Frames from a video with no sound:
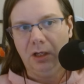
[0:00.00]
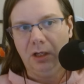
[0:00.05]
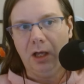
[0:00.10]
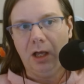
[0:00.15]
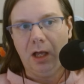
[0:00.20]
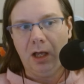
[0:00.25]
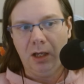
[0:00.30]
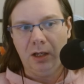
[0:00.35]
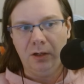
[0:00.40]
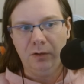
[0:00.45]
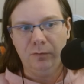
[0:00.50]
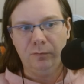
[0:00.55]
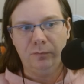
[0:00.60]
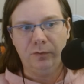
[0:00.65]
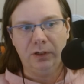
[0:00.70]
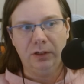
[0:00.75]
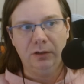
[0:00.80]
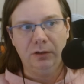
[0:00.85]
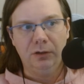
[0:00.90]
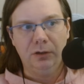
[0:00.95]
of
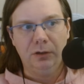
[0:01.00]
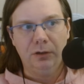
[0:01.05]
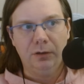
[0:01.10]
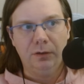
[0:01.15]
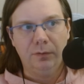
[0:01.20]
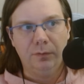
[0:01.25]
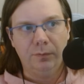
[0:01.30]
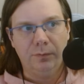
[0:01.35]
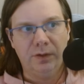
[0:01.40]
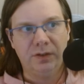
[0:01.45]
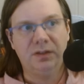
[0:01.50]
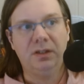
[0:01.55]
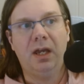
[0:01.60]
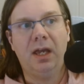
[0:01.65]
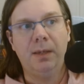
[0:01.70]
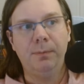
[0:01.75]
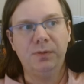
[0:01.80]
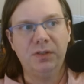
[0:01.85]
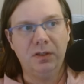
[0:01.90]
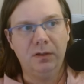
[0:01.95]
the
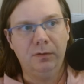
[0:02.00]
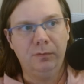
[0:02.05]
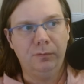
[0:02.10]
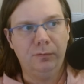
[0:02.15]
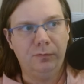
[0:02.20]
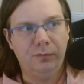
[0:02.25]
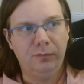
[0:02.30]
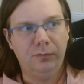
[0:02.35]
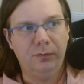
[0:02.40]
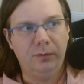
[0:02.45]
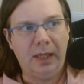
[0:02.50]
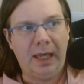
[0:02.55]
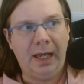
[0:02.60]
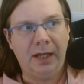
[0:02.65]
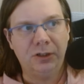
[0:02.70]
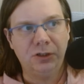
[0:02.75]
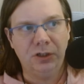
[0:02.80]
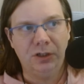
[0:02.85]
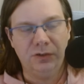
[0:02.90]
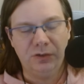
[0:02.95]
types of
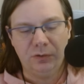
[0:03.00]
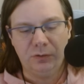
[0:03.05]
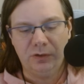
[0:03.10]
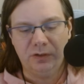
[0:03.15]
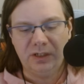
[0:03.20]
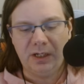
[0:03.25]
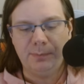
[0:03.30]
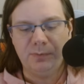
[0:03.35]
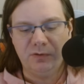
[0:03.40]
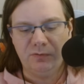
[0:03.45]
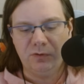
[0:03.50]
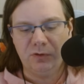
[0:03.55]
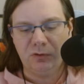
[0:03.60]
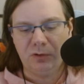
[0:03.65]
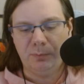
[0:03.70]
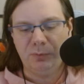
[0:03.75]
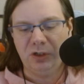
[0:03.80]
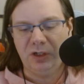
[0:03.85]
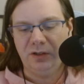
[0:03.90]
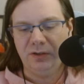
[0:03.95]
actions or the types of
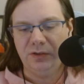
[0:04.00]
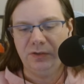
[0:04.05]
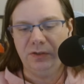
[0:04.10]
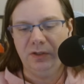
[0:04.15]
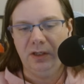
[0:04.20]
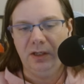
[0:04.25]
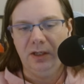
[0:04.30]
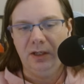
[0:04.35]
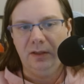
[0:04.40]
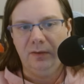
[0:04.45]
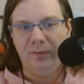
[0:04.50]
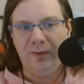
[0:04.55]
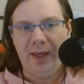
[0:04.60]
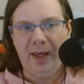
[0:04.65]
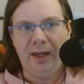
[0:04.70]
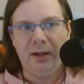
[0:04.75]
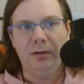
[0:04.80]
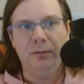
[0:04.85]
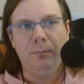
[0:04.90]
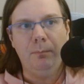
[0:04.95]
descriptions
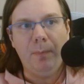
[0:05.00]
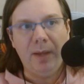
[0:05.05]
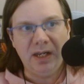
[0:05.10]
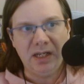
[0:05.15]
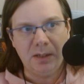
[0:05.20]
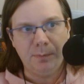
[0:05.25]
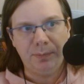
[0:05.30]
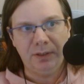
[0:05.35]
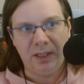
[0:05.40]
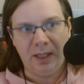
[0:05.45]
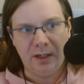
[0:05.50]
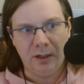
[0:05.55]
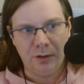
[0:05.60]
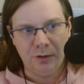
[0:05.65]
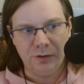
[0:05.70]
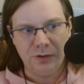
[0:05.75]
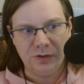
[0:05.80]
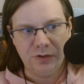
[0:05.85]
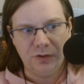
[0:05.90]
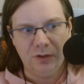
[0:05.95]
that many
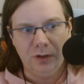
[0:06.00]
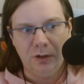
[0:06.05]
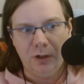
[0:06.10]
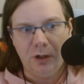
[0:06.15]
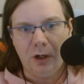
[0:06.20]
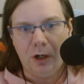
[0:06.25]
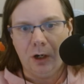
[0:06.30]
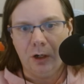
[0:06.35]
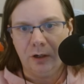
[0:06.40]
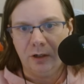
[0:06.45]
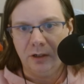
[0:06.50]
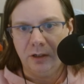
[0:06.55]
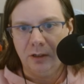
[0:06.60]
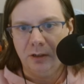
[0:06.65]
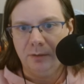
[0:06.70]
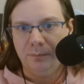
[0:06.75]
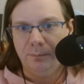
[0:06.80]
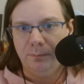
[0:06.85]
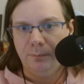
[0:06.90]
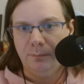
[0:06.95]
players are going
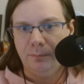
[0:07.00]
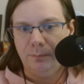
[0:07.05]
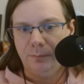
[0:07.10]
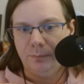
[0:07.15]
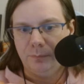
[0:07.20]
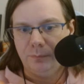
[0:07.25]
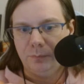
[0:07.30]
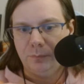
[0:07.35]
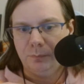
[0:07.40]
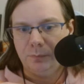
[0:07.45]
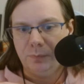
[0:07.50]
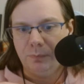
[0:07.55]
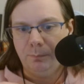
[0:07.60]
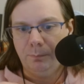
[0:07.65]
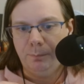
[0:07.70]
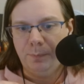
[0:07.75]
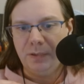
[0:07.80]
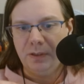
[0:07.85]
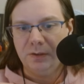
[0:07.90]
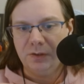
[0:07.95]
to
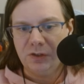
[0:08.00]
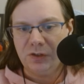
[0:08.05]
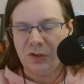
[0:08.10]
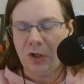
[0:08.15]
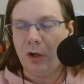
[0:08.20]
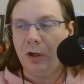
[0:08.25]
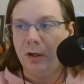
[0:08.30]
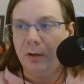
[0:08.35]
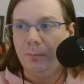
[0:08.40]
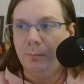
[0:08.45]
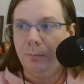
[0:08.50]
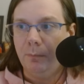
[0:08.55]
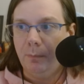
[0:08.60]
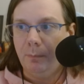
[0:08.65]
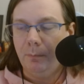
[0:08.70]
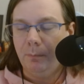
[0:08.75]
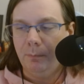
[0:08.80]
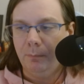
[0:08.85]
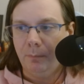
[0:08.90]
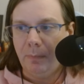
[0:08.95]
start
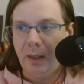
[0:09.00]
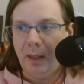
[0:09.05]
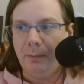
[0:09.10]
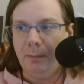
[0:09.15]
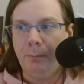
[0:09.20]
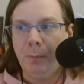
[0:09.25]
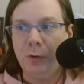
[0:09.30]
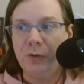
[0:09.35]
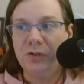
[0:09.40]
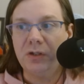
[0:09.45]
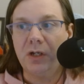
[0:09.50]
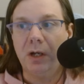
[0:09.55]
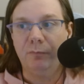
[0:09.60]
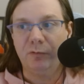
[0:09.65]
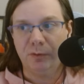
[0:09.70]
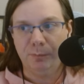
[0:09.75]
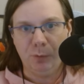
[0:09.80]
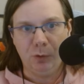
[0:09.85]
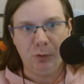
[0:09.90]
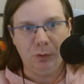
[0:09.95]
most
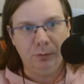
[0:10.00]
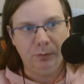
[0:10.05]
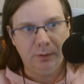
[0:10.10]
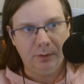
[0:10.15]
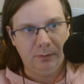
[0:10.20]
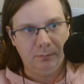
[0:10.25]
comfortable